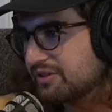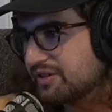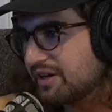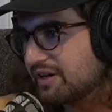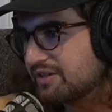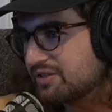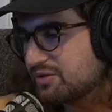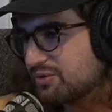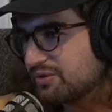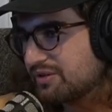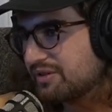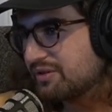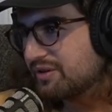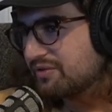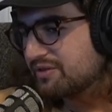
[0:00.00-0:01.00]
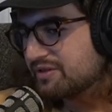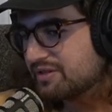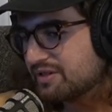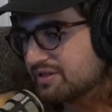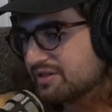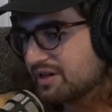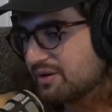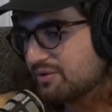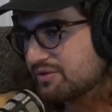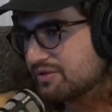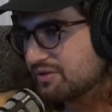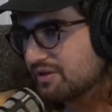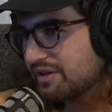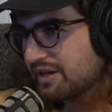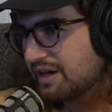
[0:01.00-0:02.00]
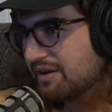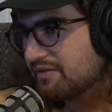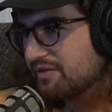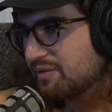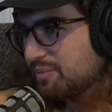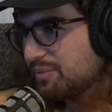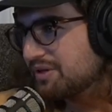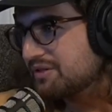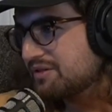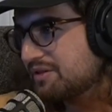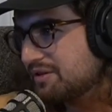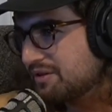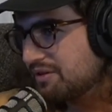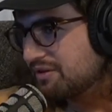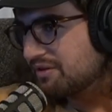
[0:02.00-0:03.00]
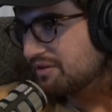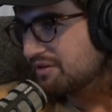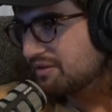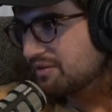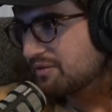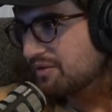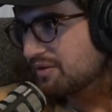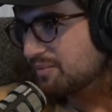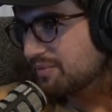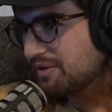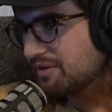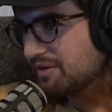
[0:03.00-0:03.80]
guys who are in there every 6 hours are like having the best year. You know what I mean?